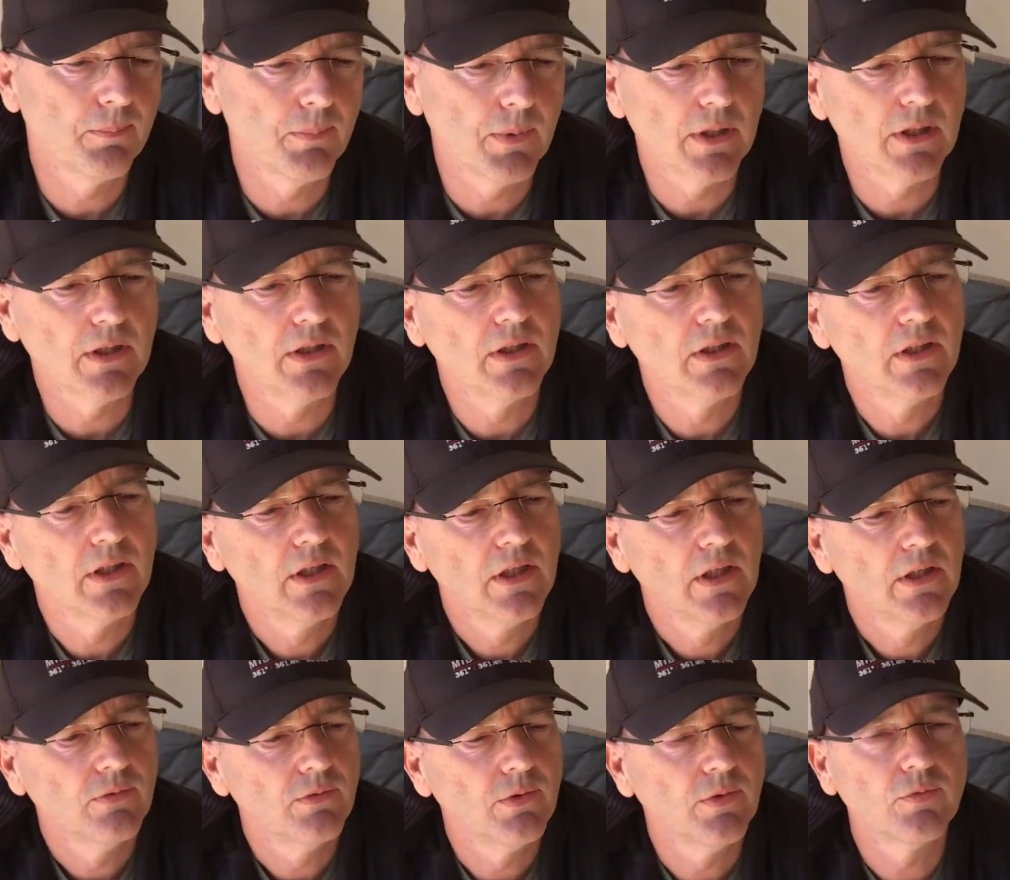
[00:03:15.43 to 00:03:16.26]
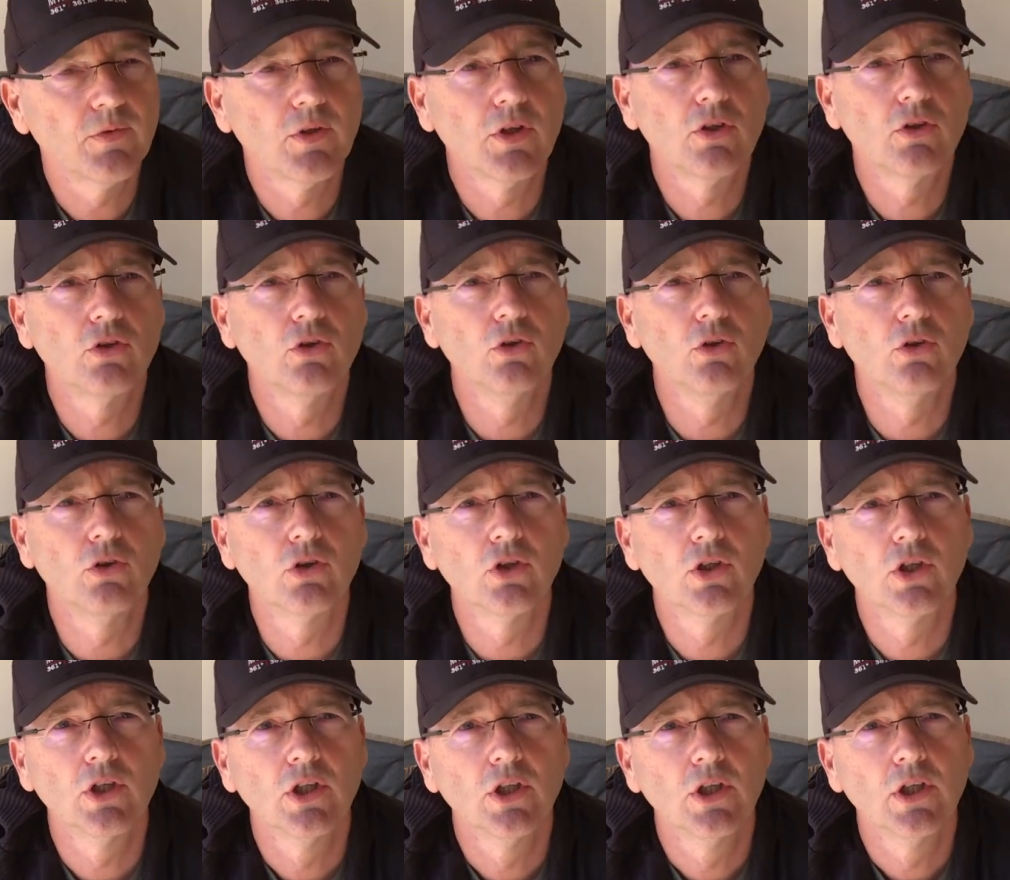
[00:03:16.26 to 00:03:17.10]
big 50
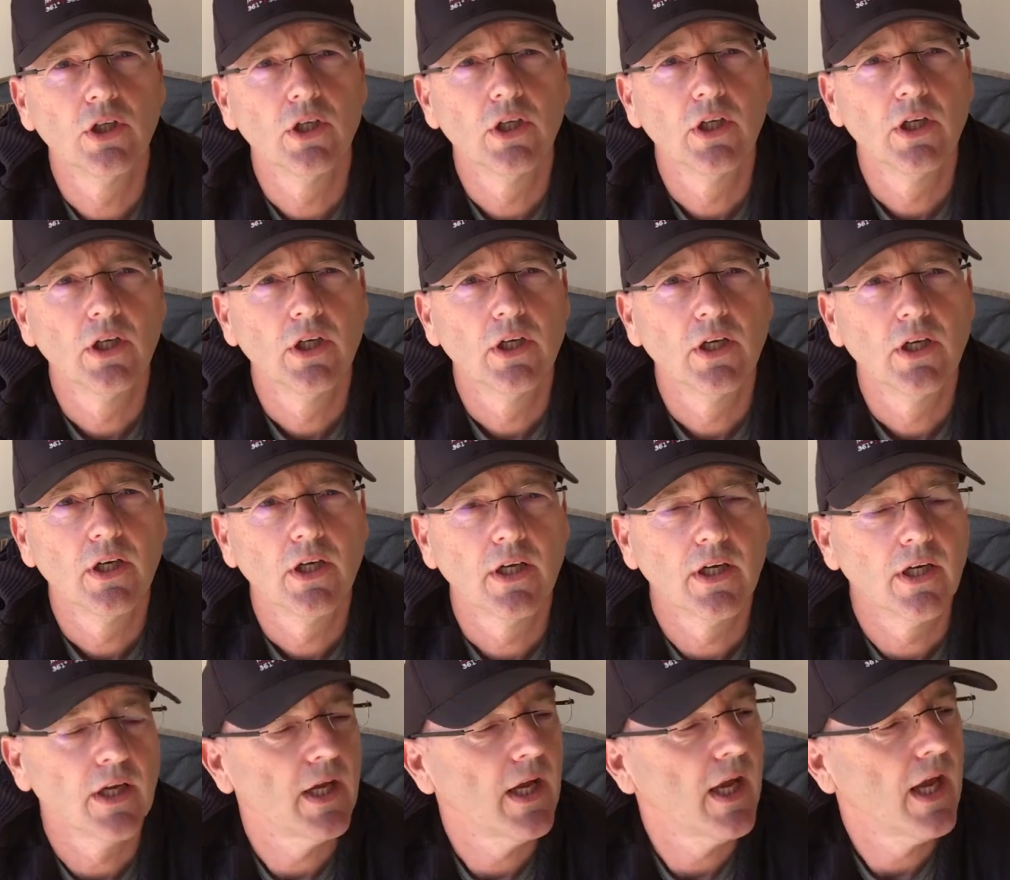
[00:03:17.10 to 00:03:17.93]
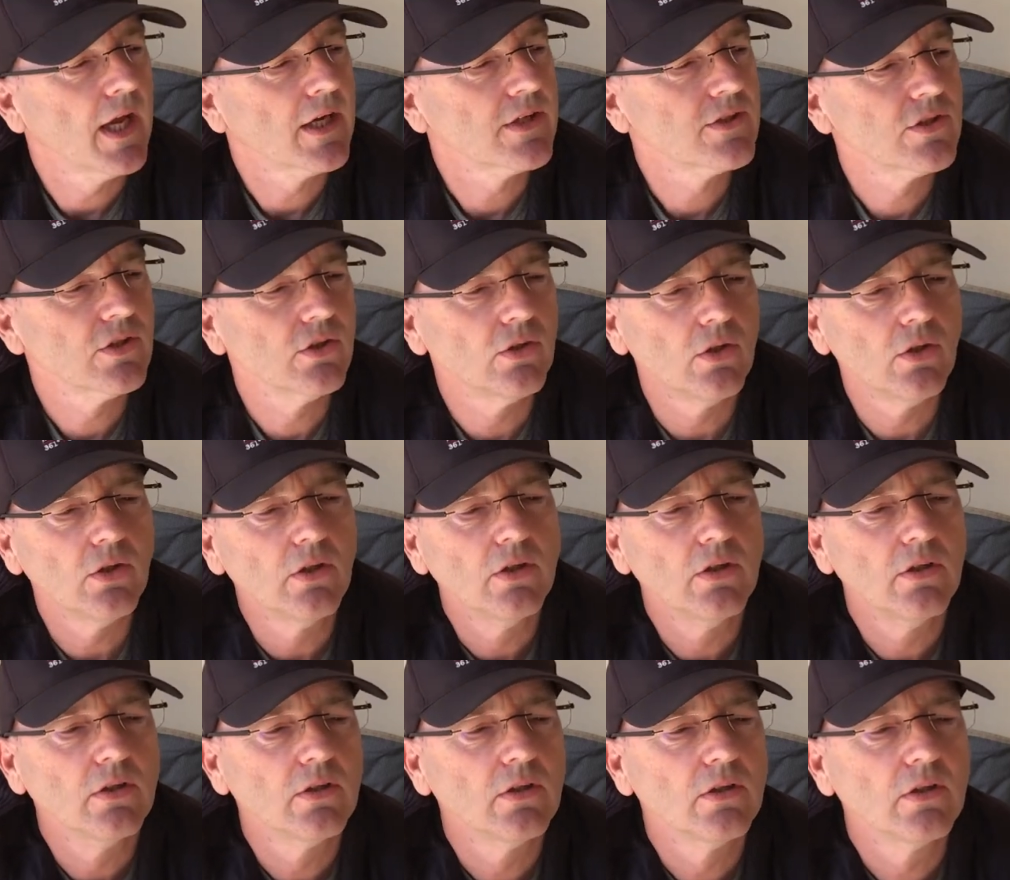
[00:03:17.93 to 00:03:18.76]
tooth
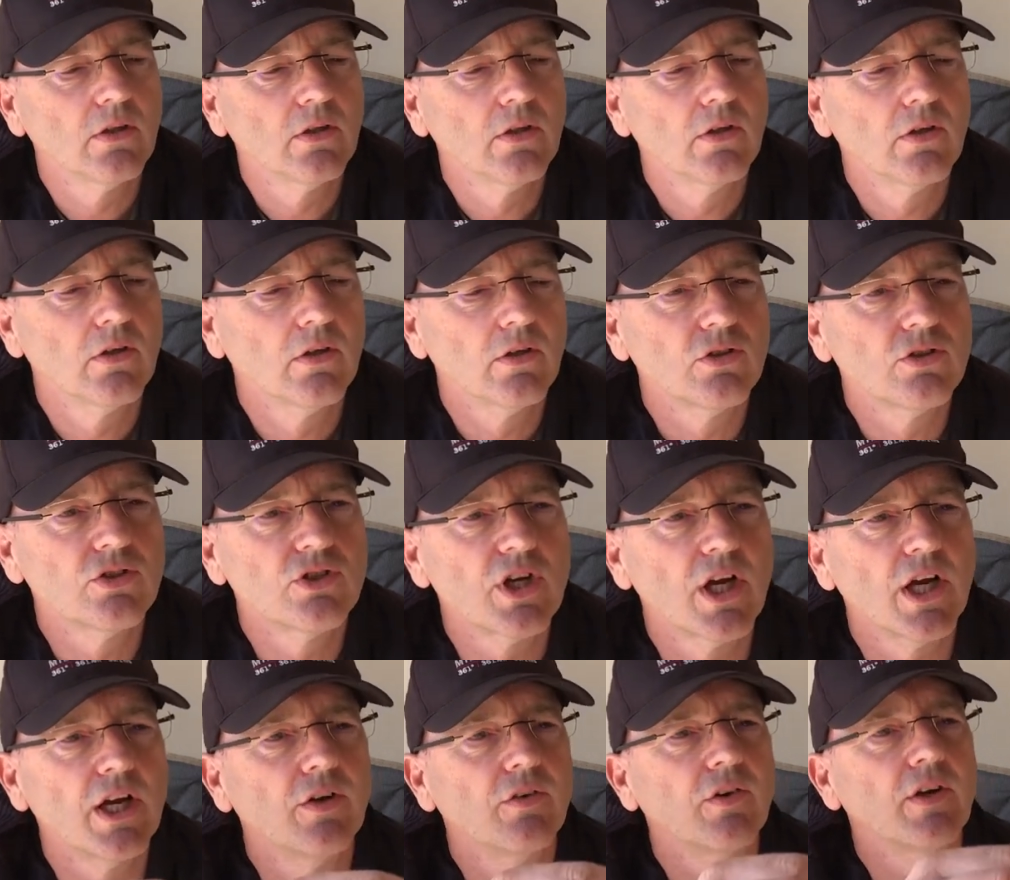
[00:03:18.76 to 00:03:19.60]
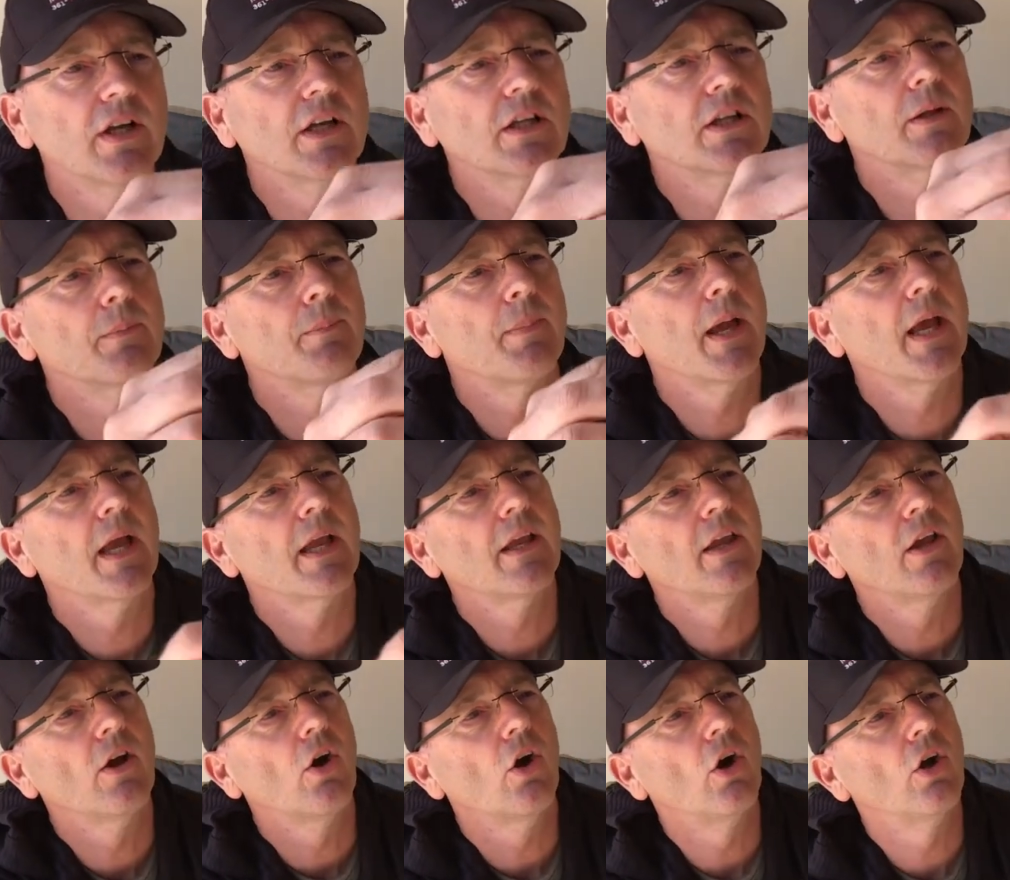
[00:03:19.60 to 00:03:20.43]
actual chain ring at the back
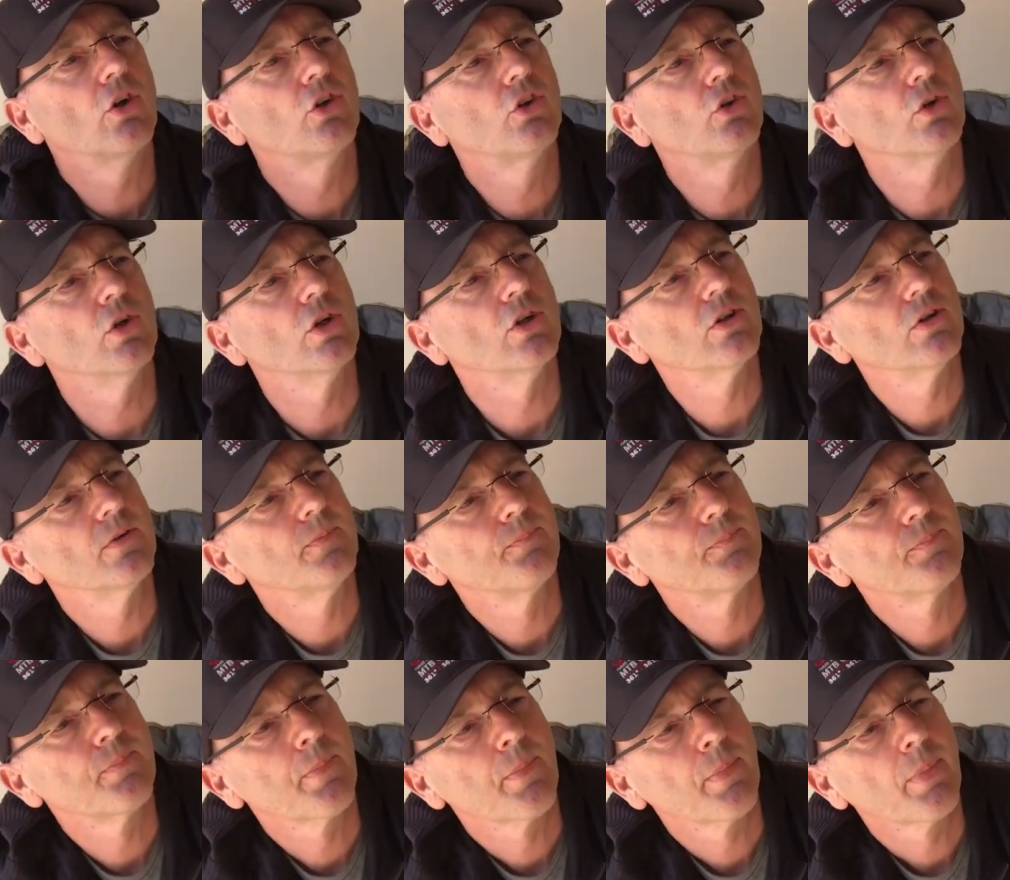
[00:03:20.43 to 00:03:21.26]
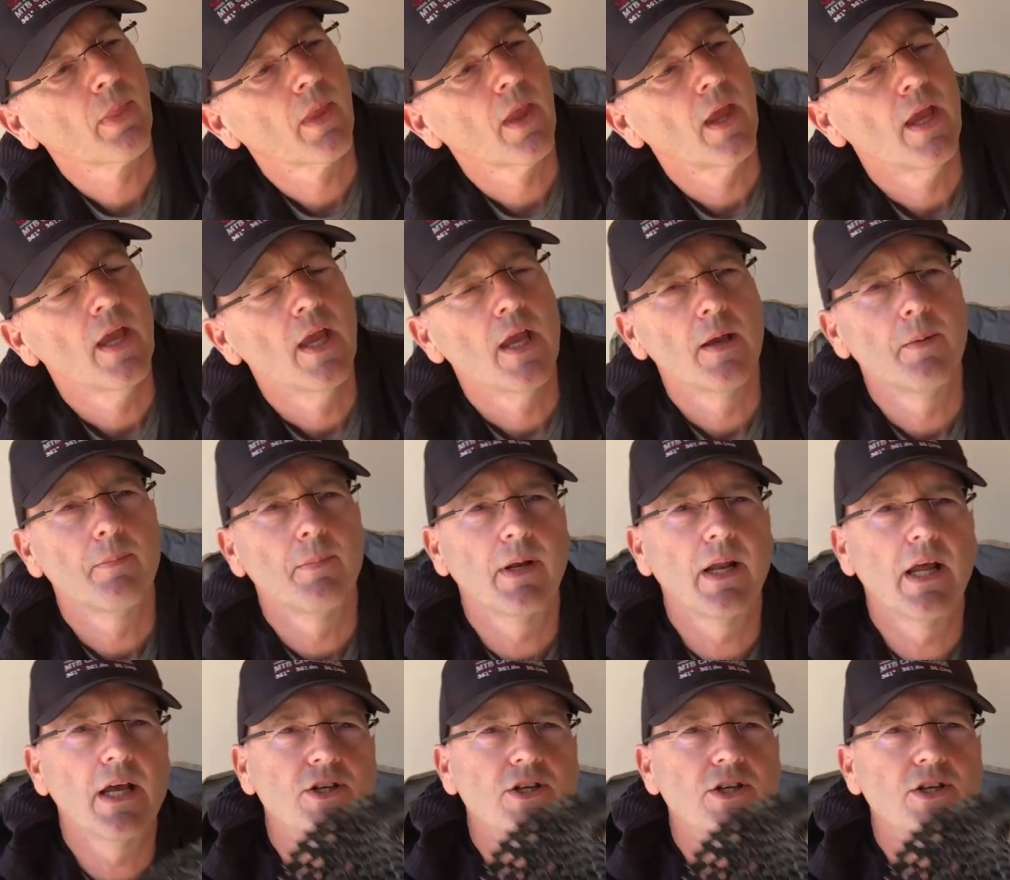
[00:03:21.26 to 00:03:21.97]
here onto it. But